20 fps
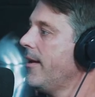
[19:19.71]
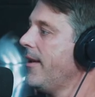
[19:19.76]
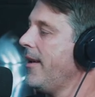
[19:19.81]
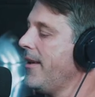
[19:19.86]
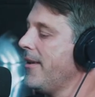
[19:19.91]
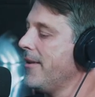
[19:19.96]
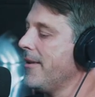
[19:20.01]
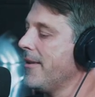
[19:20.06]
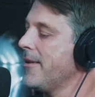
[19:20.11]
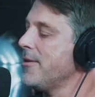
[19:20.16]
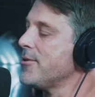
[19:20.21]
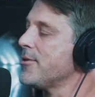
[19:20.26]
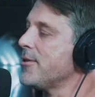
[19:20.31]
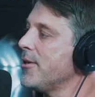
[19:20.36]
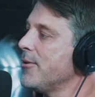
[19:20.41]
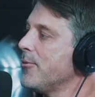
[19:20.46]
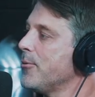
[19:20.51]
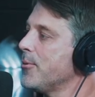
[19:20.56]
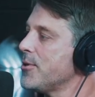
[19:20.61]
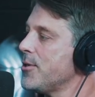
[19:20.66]
And uh, his
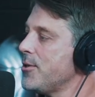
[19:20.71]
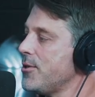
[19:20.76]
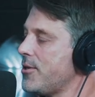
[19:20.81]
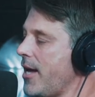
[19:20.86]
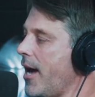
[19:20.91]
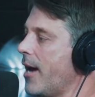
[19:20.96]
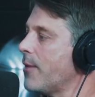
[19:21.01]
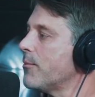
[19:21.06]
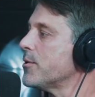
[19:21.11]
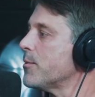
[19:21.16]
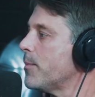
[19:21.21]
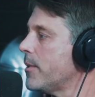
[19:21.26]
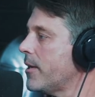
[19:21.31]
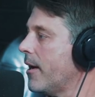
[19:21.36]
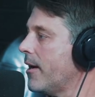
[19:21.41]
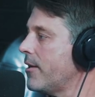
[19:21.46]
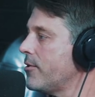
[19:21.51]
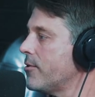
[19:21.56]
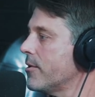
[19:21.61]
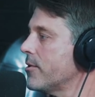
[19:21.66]
deal was his dad was a
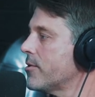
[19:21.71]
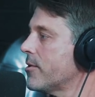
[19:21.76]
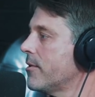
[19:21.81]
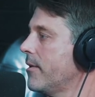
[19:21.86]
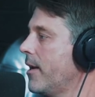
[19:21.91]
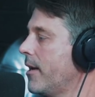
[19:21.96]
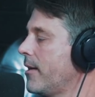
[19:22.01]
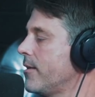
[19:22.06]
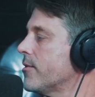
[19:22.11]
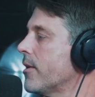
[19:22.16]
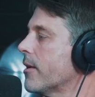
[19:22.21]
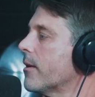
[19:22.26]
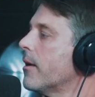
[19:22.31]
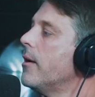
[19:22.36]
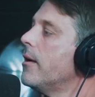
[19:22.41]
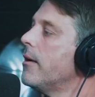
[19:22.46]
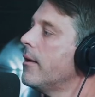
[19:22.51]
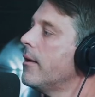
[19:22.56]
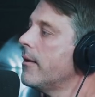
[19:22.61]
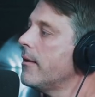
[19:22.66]
podiatrist. And he's like,
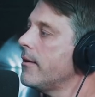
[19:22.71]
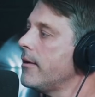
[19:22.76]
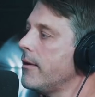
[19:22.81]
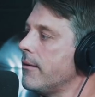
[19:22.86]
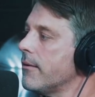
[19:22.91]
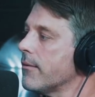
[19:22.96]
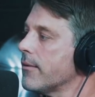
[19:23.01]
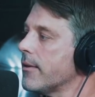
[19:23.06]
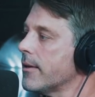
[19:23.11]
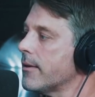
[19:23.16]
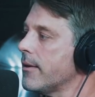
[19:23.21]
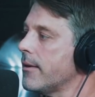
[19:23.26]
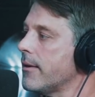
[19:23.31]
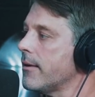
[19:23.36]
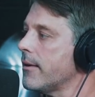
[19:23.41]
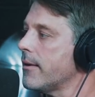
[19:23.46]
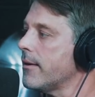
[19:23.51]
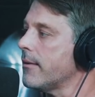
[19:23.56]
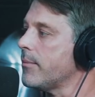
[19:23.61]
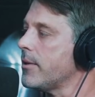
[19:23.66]
you don't think that
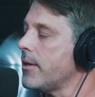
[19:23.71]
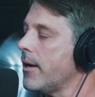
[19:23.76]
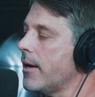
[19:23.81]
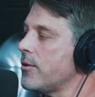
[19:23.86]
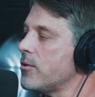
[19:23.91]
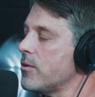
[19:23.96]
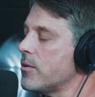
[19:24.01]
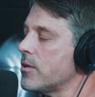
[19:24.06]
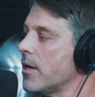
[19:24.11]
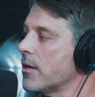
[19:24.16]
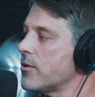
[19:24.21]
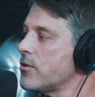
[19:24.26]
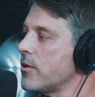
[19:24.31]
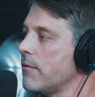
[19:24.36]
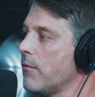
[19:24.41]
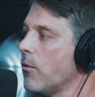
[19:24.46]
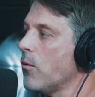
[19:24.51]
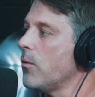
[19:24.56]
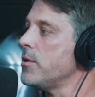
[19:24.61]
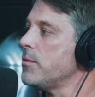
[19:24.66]
uh, podiatrists actually
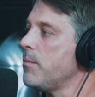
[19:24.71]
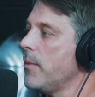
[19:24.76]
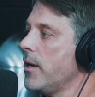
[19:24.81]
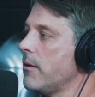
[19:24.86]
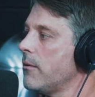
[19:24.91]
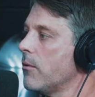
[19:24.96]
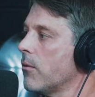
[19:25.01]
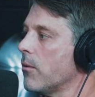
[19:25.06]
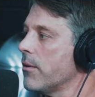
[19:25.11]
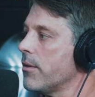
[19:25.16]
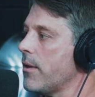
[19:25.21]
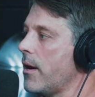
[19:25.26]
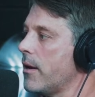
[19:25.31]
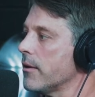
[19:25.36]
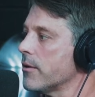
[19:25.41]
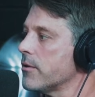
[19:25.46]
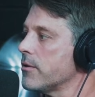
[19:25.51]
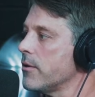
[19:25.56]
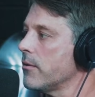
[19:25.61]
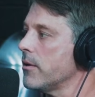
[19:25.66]
have always made
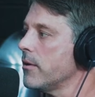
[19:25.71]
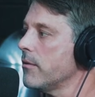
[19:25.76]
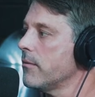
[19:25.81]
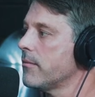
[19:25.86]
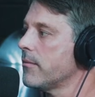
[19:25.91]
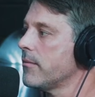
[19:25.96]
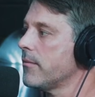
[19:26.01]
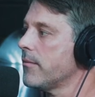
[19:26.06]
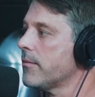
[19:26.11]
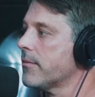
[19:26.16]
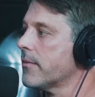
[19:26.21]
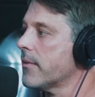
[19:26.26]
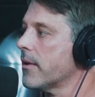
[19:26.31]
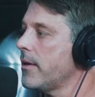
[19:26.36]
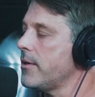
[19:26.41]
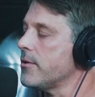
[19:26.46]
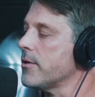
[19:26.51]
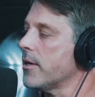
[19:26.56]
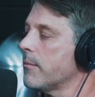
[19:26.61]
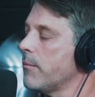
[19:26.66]
orthotics, don't you? Yeah.
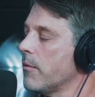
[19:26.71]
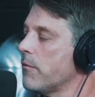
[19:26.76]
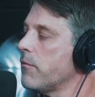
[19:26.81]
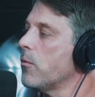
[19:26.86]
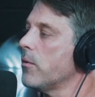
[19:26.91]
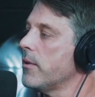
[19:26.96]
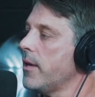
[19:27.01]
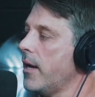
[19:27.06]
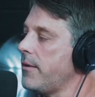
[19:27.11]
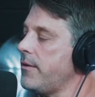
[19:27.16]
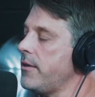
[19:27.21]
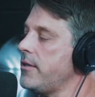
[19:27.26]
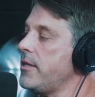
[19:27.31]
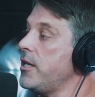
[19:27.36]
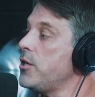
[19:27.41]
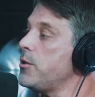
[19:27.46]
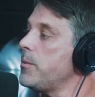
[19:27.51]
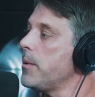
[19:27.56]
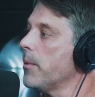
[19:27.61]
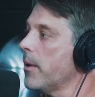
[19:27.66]
He's like, before they had to
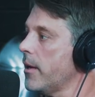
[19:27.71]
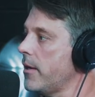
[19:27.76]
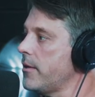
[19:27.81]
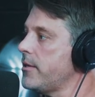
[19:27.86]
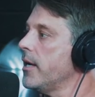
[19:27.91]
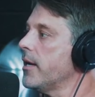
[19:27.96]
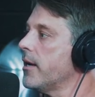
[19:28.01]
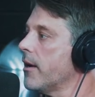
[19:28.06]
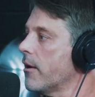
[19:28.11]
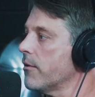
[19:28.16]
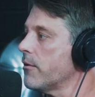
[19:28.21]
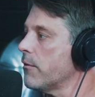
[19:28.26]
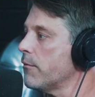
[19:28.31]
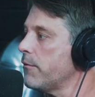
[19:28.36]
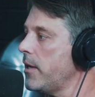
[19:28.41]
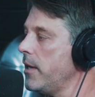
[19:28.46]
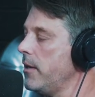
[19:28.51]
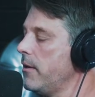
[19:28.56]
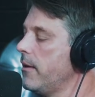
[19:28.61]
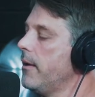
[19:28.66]
teach people how to take care of their
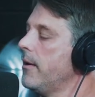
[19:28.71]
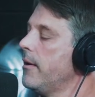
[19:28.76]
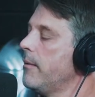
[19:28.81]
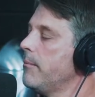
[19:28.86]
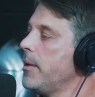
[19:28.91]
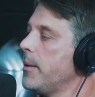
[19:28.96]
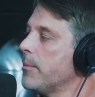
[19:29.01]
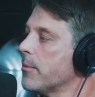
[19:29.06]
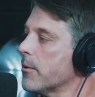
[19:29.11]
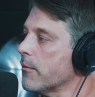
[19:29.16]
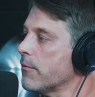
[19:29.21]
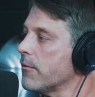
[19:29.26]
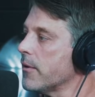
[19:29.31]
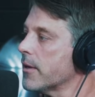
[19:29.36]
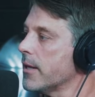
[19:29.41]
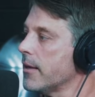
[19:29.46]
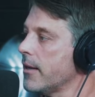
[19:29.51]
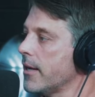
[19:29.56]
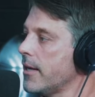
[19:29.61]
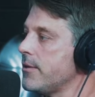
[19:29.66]
feet, people are
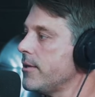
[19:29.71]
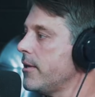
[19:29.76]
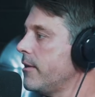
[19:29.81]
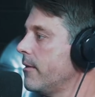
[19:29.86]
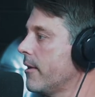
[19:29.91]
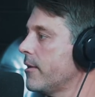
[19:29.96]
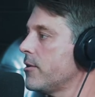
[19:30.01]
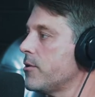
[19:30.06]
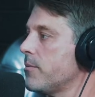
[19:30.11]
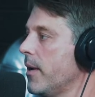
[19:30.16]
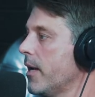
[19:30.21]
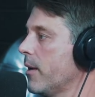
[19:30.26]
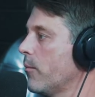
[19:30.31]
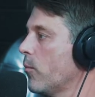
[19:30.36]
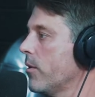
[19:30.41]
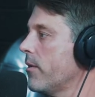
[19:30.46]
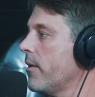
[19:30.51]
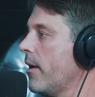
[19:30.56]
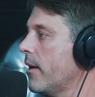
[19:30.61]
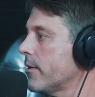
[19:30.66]
fucking lazy. I just make them
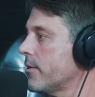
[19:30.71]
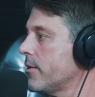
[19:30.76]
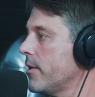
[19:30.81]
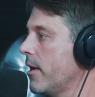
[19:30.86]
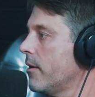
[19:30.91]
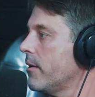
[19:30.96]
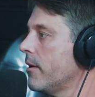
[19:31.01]
orthotics yeah, now.